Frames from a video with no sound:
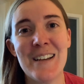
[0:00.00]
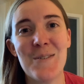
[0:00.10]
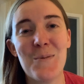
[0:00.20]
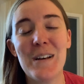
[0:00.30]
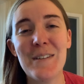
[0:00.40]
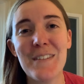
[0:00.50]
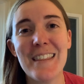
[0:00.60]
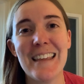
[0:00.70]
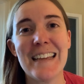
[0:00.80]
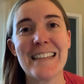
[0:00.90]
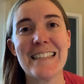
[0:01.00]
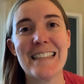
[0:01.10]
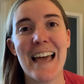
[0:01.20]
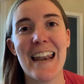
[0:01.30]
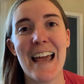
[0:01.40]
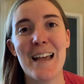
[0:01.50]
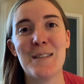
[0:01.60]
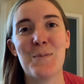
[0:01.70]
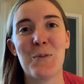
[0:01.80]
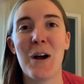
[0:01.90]
One of the things that
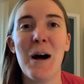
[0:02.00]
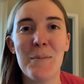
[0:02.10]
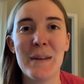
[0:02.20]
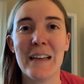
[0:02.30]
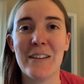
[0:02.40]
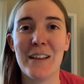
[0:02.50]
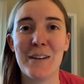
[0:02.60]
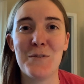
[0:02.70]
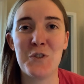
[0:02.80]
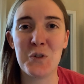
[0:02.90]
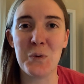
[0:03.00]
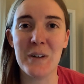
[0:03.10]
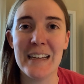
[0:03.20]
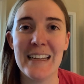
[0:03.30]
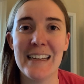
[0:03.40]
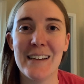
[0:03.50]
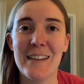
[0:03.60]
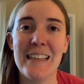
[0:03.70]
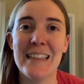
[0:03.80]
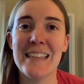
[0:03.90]
has brought me a lot of joy
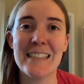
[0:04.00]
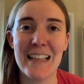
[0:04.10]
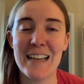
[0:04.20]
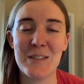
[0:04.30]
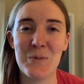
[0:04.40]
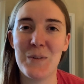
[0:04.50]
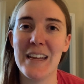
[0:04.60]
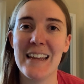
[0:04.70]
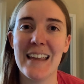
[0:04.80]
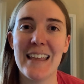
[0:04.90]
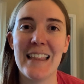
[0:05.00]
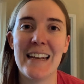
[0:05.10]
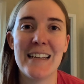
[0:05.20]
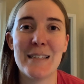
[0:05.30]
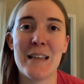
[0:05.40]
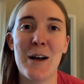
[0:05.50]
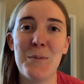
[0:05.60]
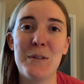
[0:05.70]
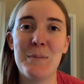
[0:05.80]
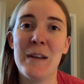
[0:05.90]
in this last week and that has
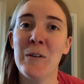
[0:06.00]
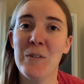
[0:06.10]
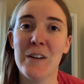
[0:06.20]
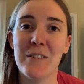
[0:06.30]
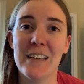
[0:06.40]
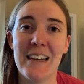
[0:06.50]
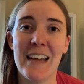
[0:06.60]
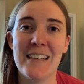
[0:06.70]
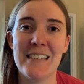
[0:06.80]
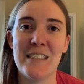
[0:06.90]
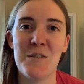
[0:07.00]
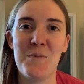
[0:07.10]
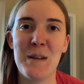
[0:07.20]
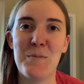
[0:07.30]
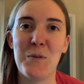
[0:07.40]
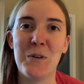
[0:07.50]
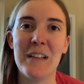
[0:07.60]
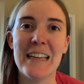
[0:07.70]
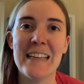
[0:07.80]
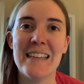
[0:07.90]
helped me feel connected to
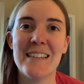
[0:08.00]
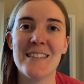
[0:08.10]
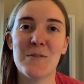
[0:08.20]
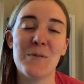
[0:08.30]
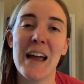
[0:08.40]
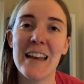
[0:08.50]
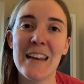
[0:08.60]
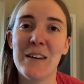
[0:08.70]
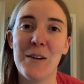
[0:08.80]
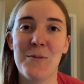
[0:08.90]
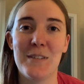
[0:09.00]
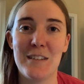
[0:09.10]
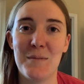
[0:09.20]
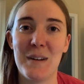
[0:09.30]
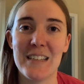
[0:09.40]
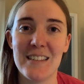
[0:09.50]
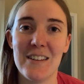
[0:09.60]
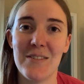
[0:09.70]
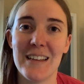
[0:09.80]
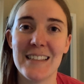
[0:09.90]
people is writing notes to my
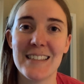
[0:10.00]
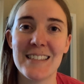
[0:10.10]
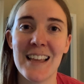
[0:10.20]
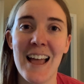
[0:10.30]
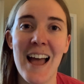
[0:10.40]
students.